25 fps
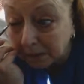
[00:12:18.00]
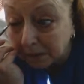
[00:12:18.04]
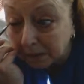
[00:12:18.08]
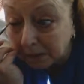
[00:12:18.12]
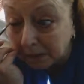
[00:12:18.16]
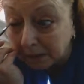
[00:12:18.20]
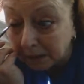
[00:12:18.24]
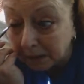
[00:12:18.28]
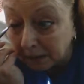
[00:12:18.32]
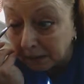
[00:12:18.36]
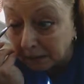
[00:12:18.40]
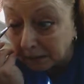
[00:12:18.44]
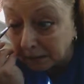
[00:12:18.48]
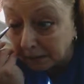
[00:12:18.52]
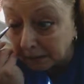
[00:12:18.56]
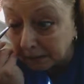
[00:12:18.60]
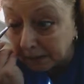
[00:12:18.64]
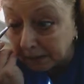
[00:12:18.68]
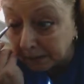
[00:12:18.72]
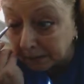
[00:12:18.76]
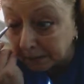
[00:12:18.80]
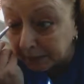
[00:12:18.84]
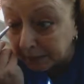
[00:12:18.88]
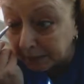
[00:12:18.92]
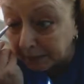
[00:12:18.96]
we
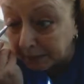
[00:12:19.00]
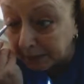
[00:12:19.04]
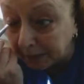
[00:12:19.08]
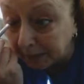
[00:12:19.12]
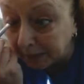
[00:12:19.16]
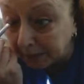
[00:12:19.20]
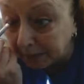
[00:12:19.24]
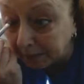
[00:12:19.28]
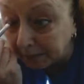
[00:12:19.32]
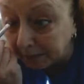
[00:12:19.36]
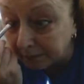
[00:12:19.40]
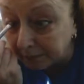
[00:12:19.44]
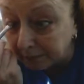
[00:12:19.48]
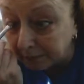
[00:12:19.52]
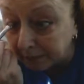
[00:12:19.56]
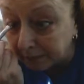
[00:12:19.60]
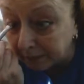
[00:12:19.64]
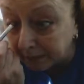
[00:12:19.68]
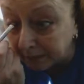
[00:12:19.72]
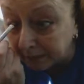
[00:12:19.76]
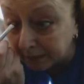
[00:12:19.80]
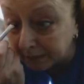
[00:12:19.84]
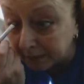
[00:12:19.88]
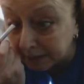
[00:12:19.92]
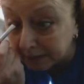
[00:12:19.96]
already believe
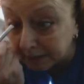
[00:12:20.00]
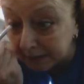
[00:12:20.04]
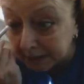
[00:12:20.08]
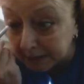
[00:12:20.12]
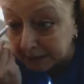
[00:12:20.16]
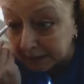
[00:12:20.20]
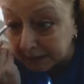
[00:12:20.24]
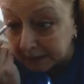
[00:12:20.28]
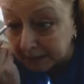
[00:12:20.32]
in this.